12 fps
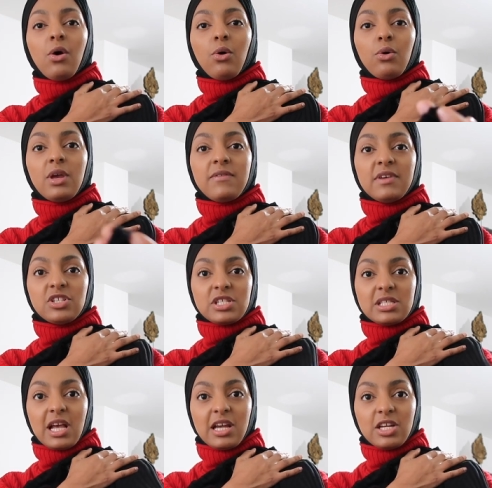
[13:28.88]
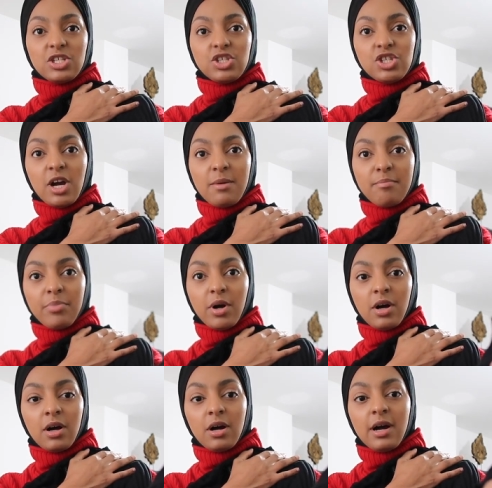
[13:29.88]
or even just like a
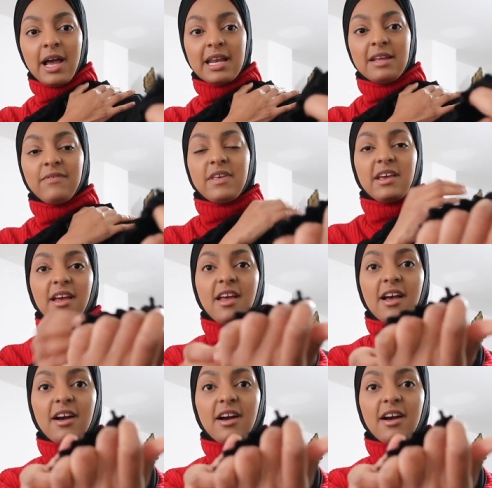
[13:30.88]
jumper, anything.